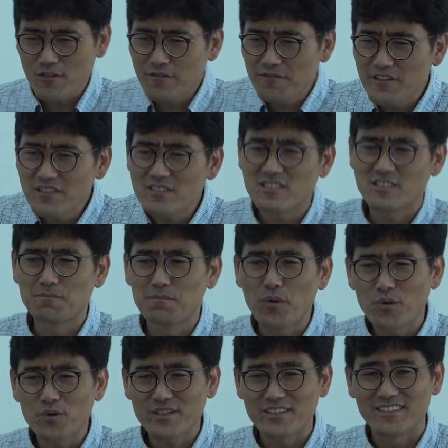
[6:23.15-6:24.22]
You feel
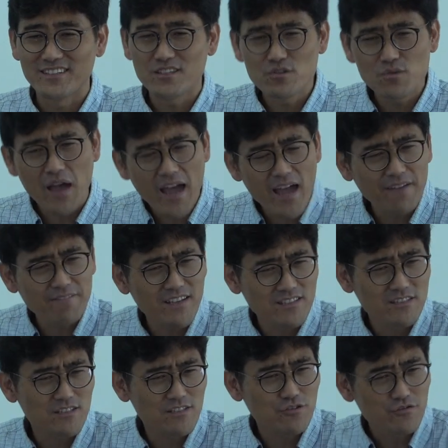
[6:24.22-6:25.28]
supported. You have
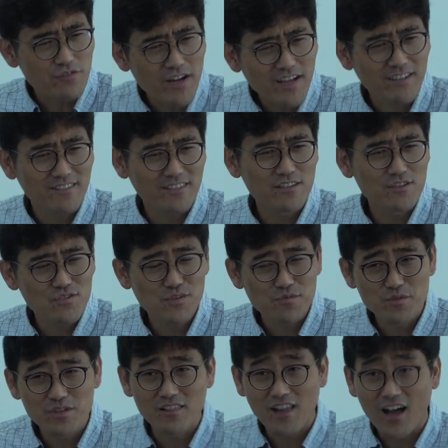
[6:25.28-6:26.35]
that strength that you
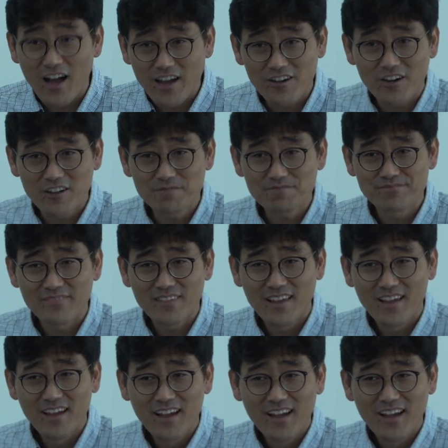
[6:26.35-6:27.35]
can rely on.